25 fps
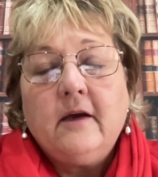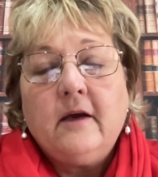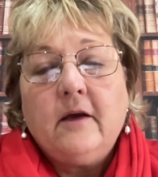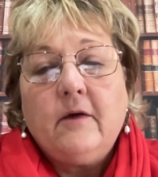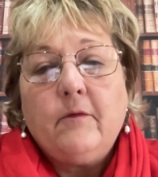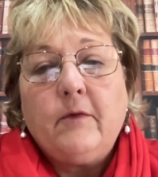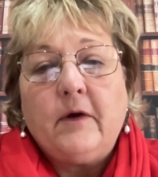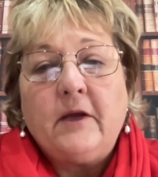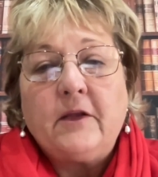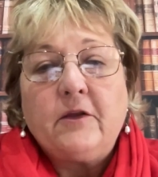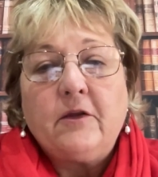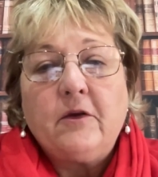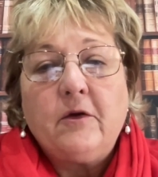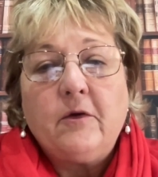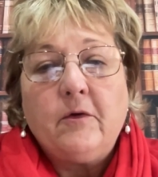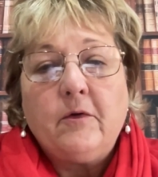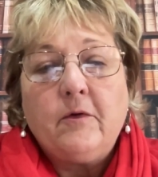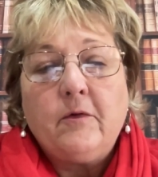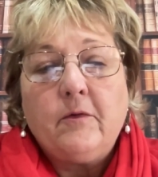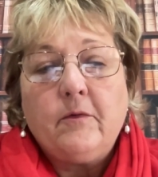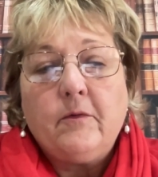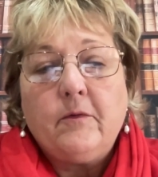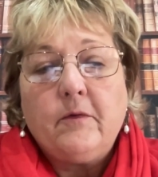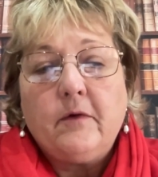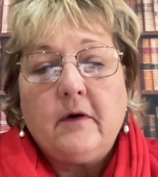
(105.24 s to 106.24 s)
what
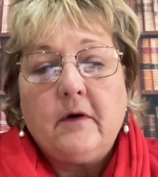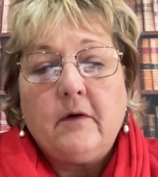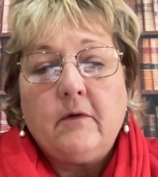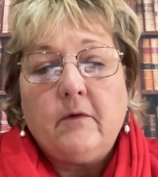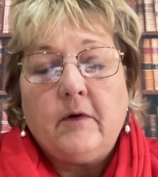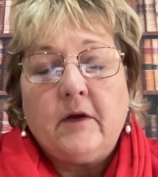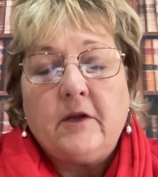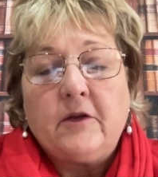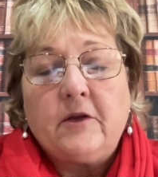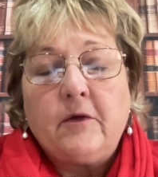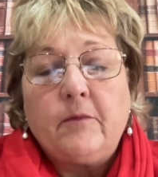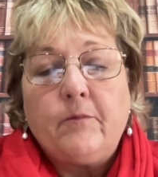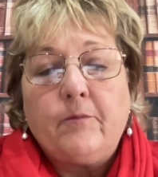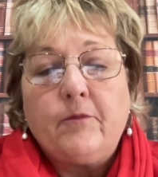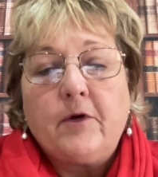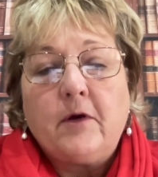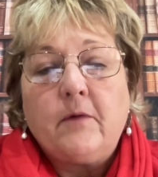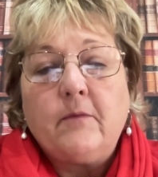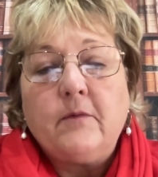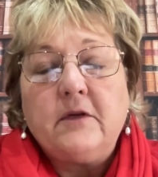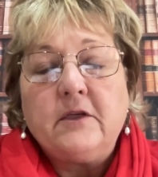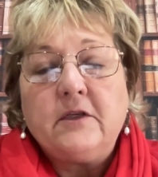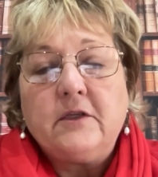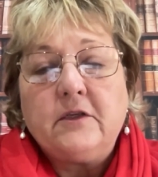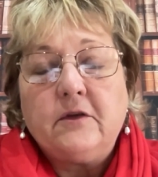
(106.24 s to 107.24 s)
you
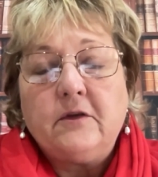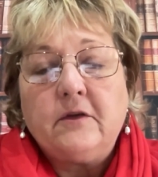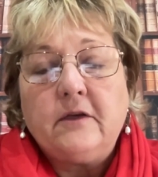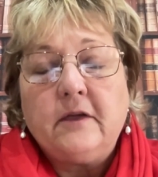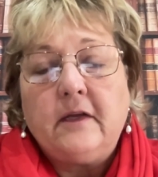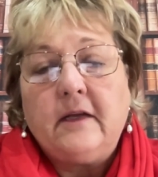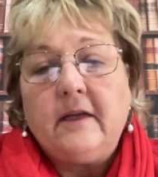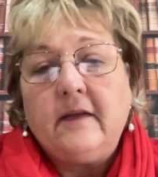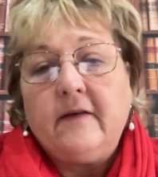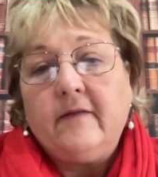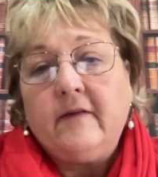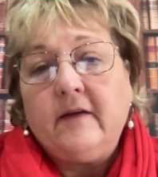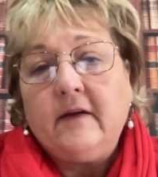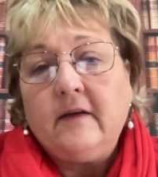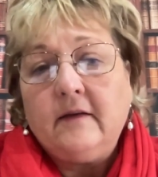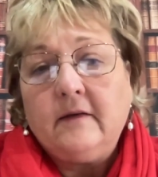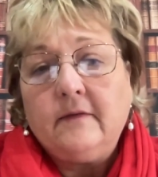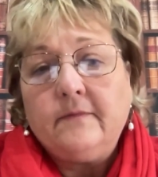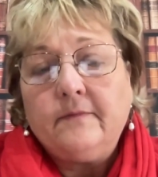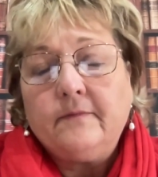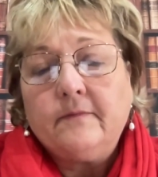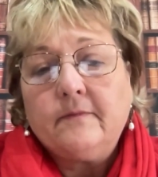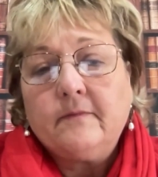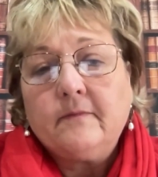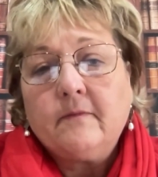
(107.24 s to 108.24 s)
promise, you deliver,
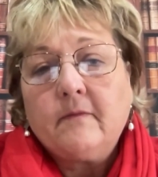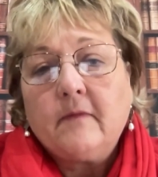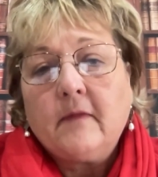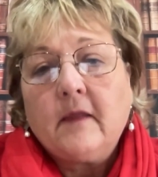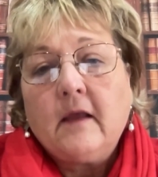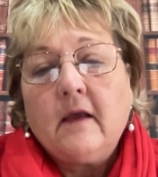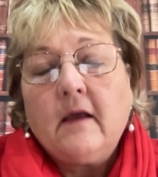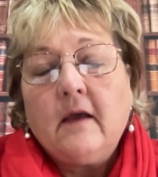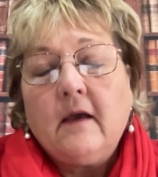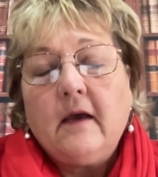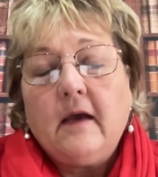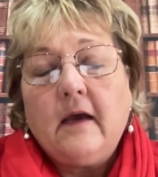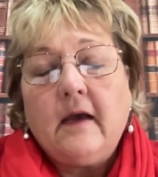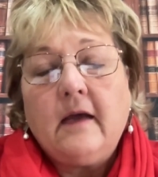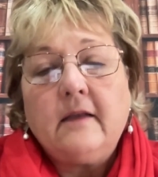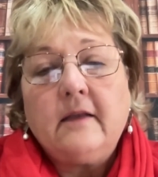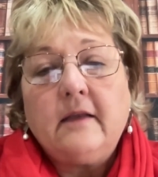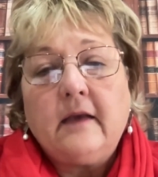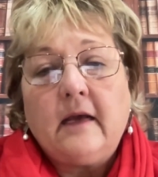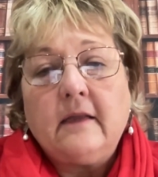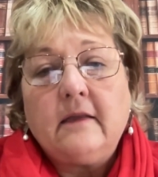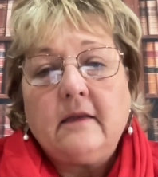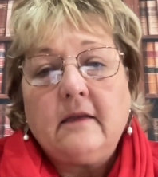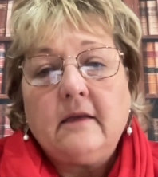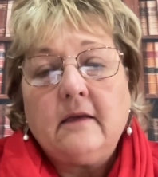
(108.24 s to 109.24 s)
and
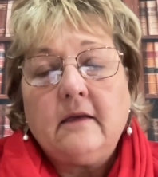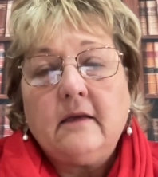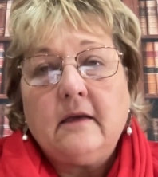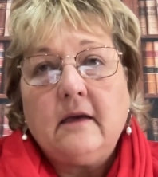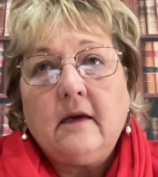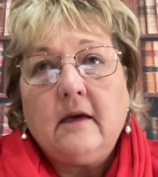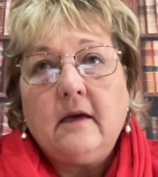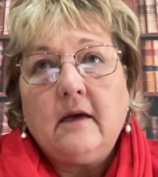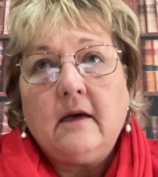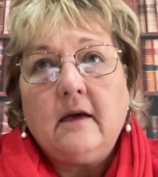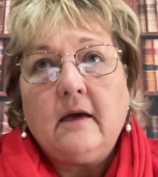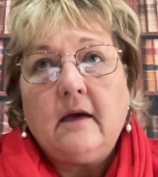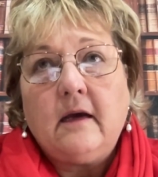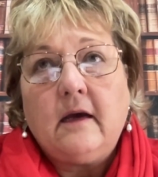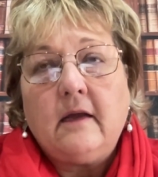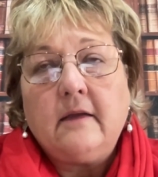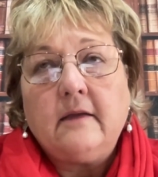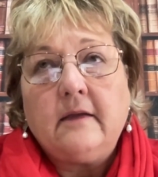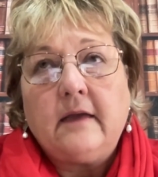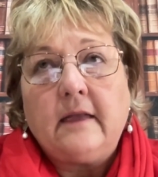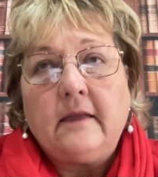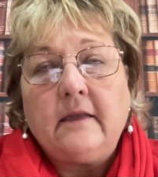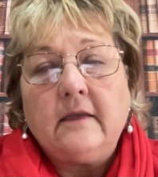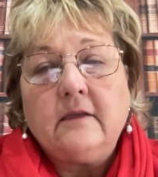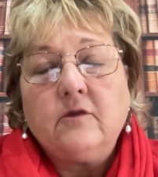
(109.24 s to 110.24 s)
that
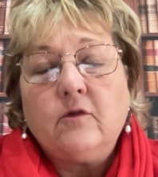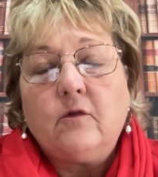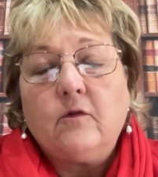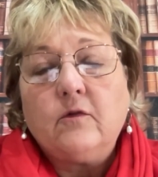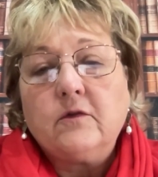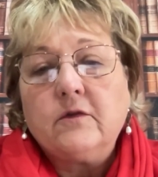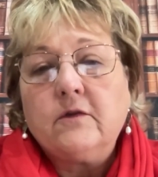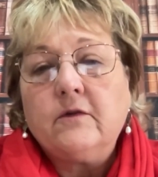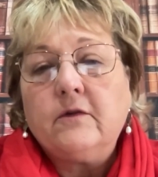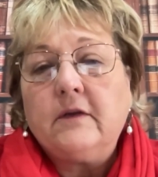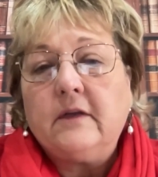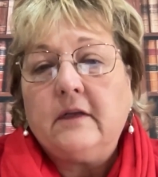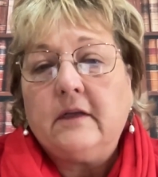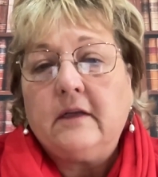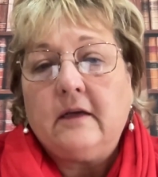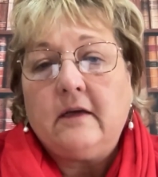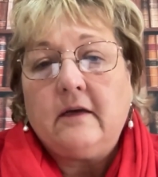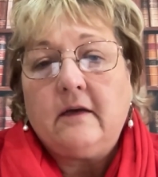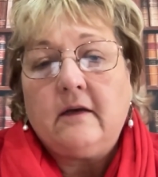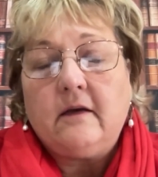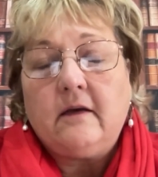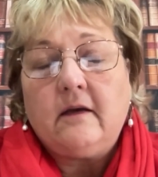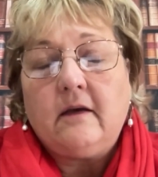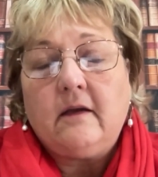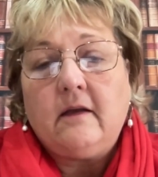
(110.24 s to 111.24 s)
is also in
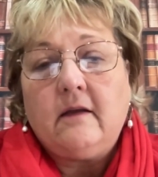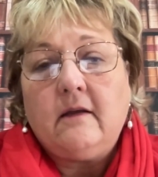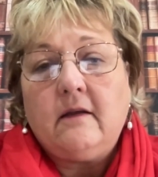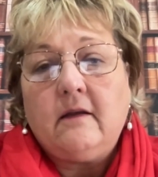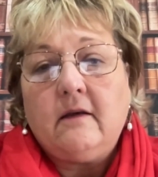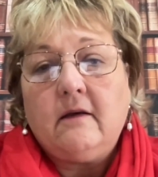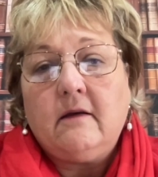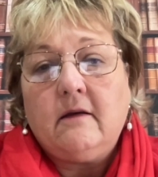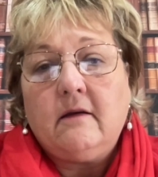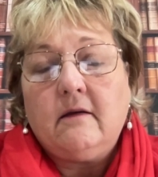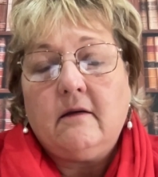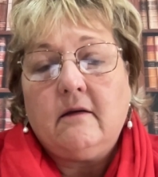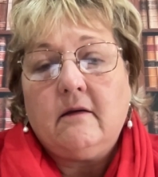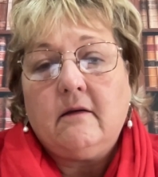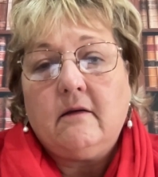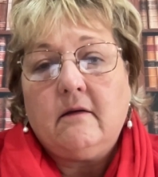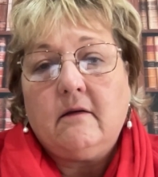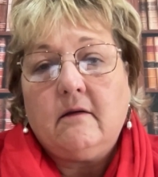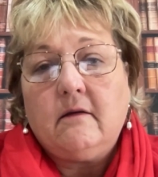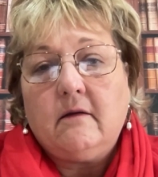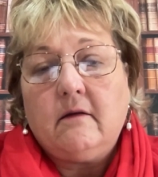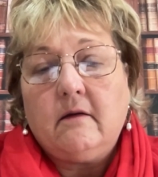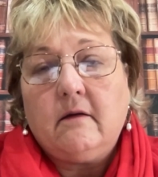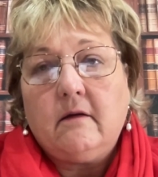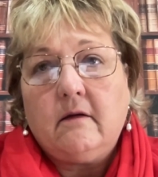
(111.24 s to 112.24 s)
the
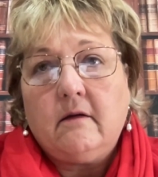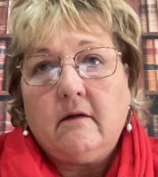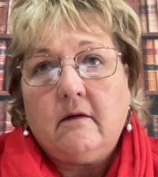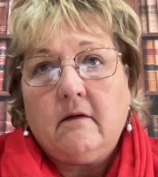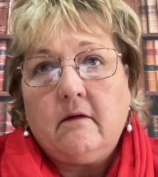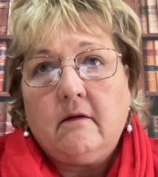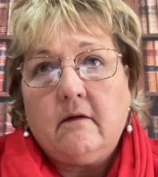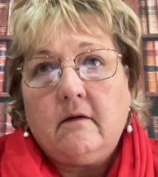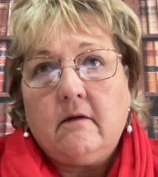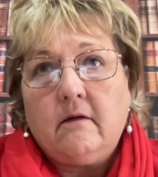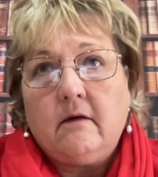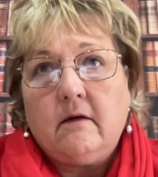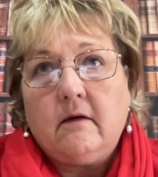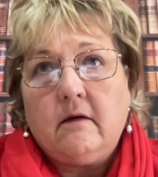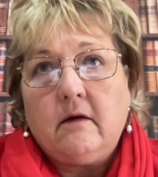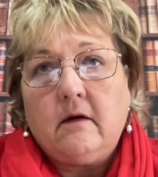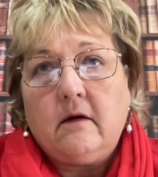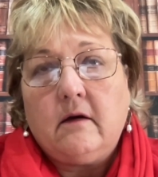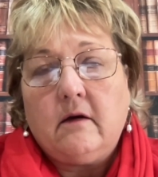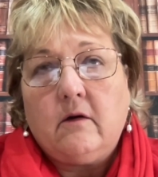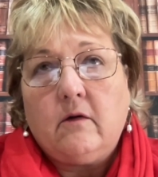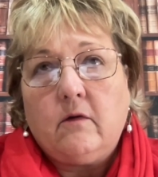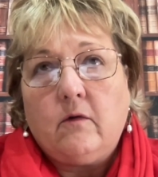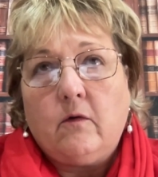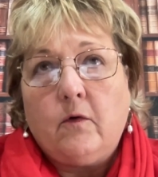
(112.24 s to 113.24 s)

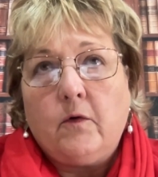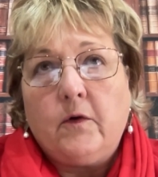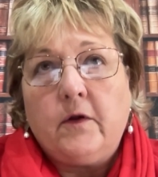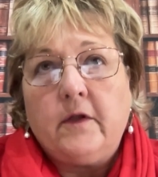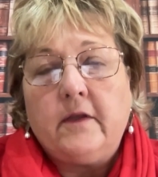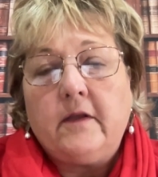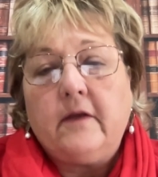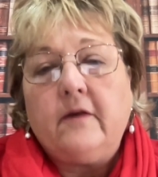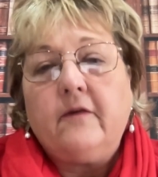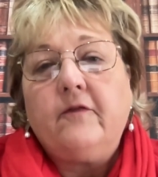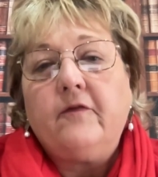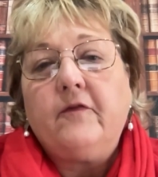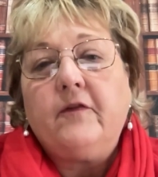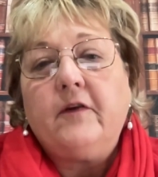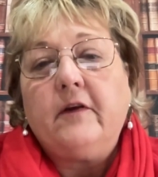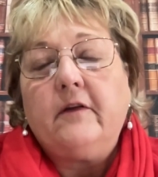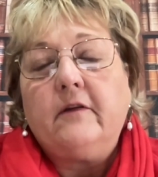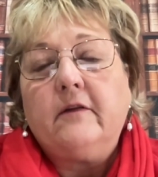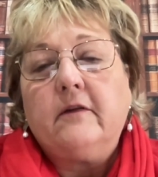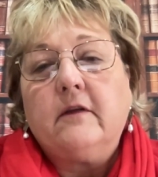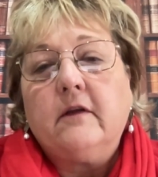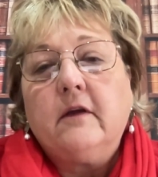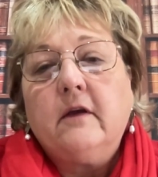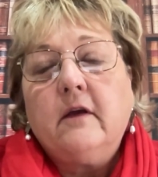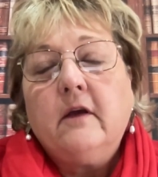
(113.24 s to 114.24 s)
auditing
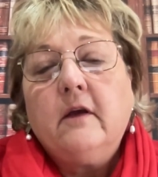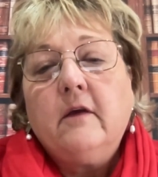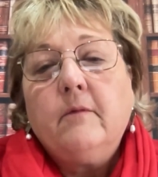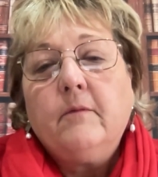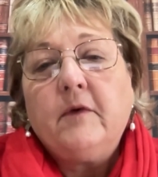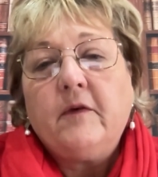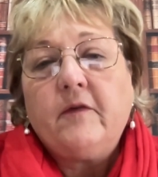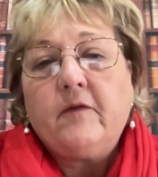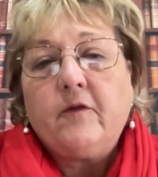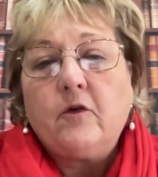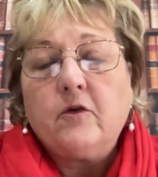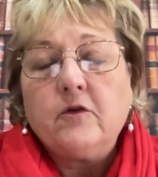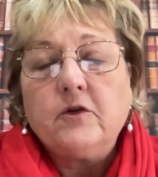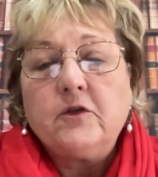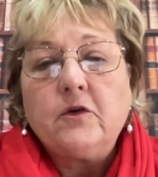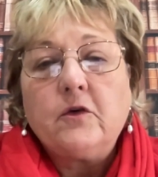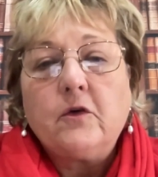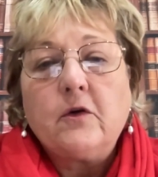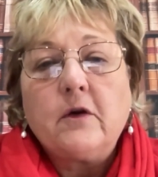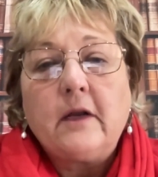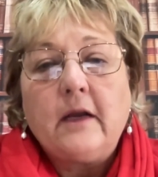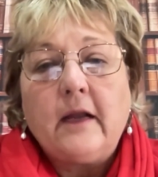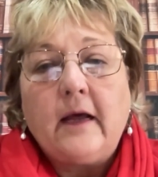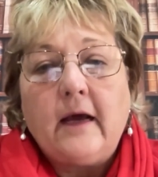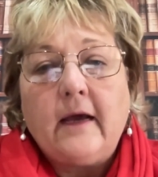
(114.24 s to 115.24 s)
field, because your
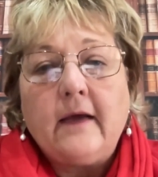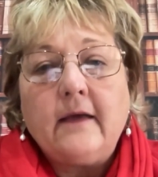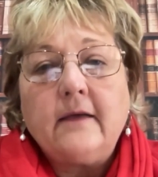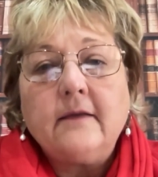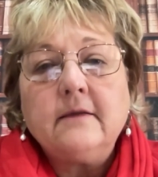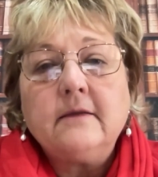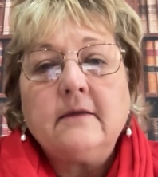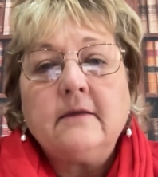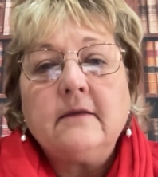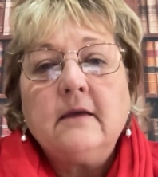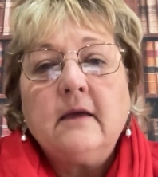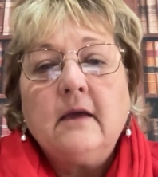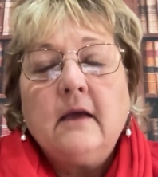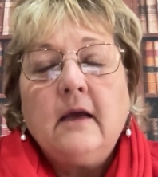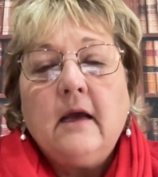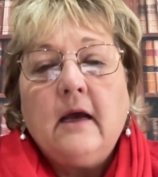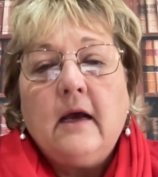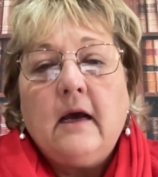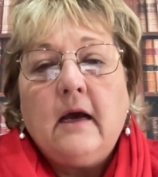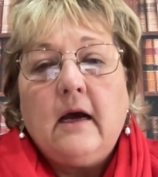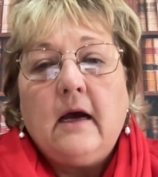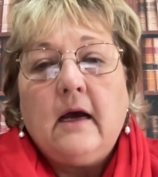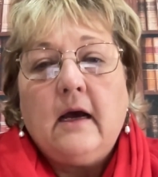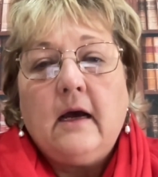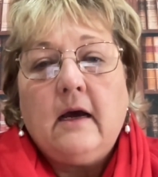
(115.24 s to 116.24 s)
clients
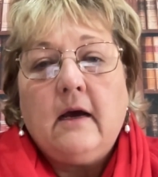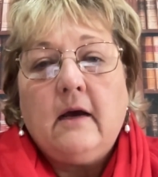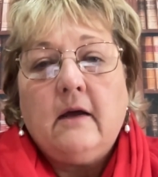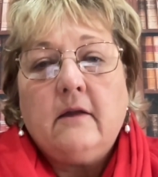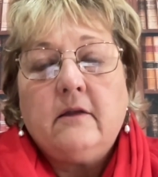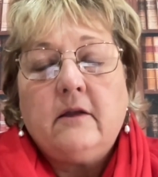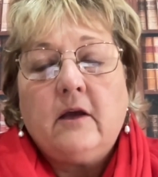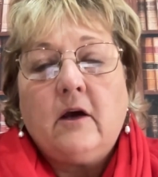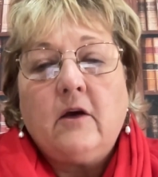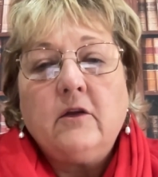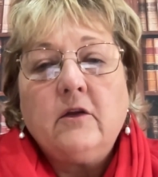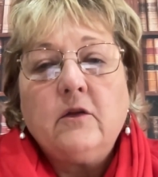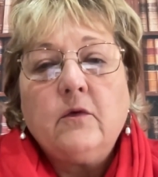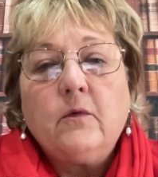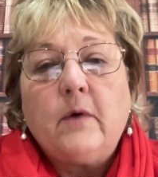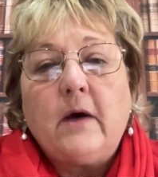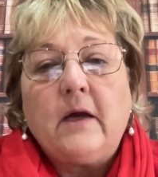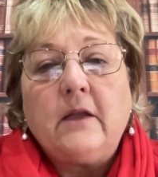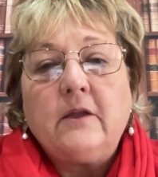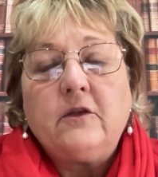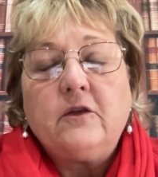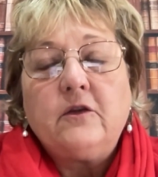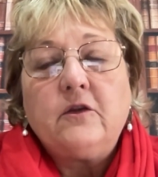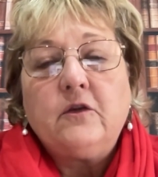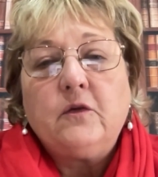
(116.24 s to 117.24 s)
don't
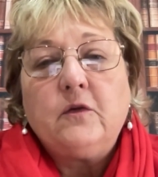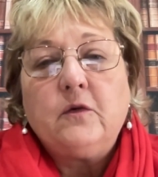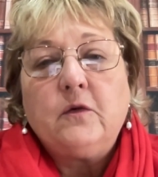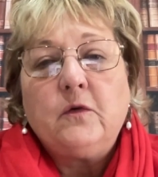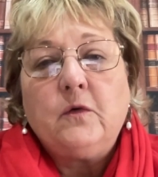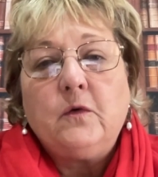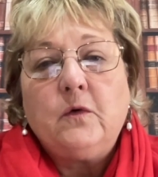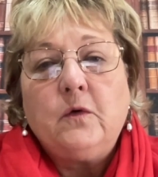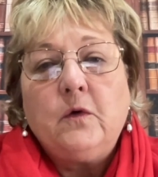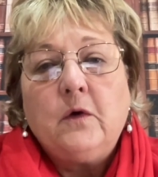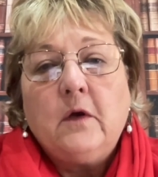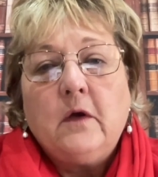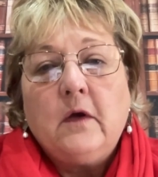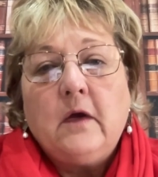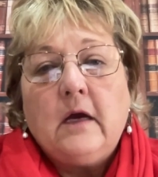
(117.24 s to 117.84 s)
want to